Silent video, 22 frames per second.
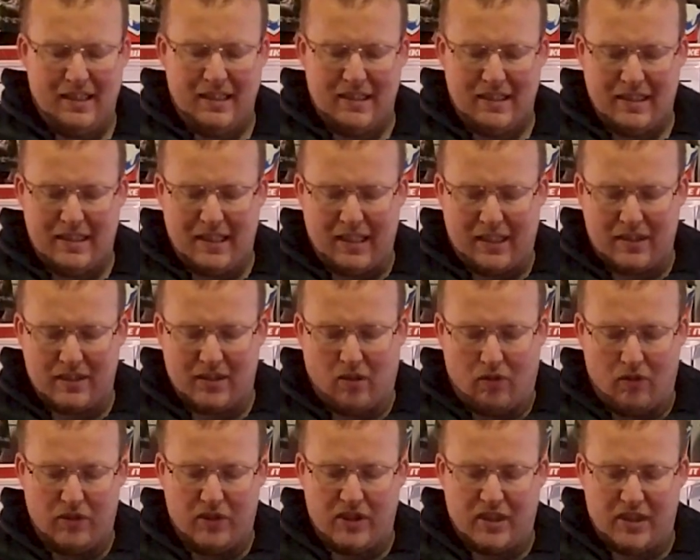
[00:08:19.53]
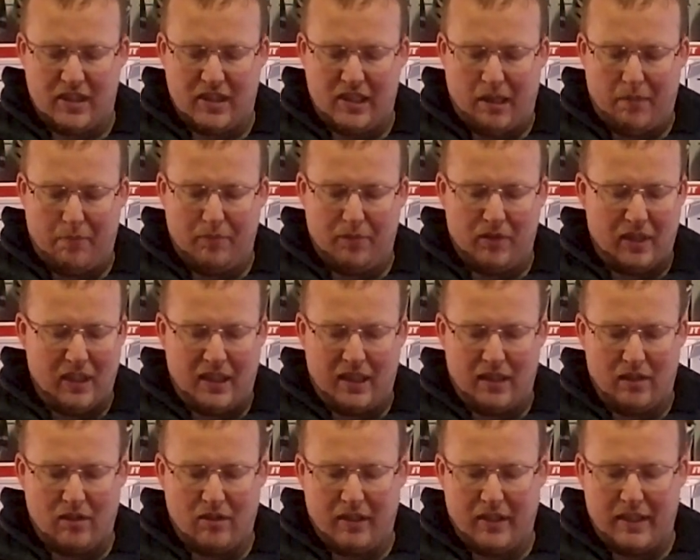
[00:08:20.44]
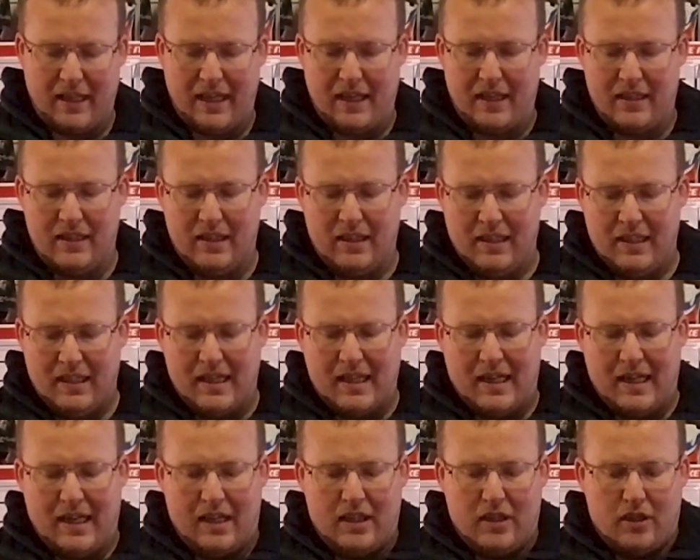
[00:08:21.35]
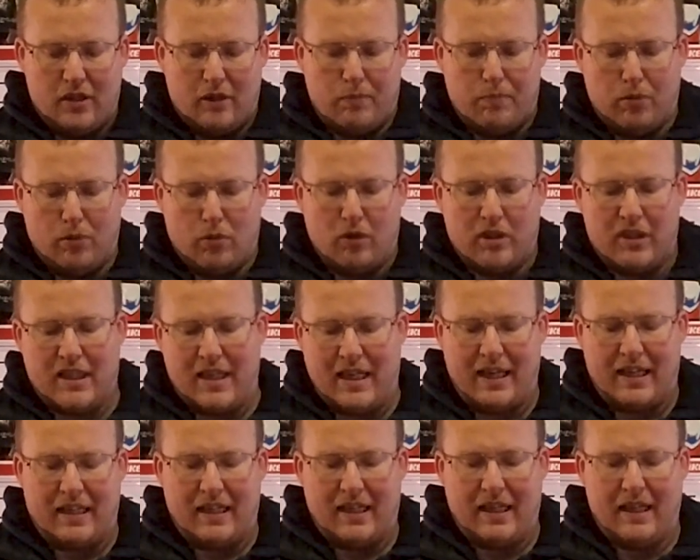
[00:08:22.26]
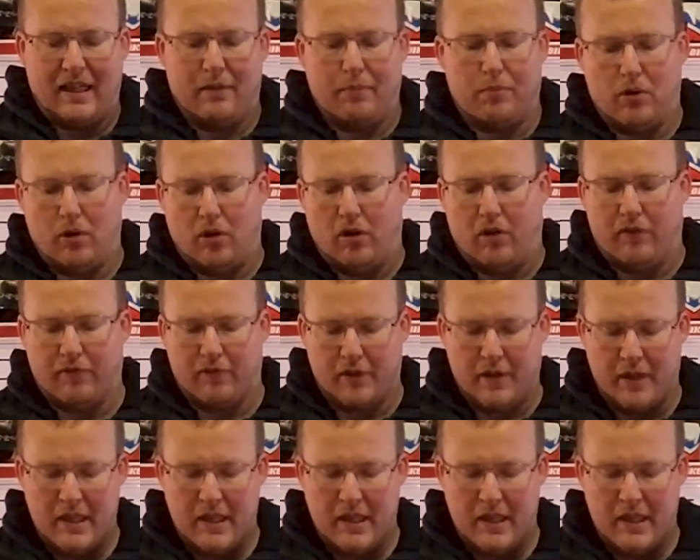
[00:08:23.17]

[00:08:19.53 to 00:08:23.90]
Sticks on something like that, and then you just pull the tag and pull it.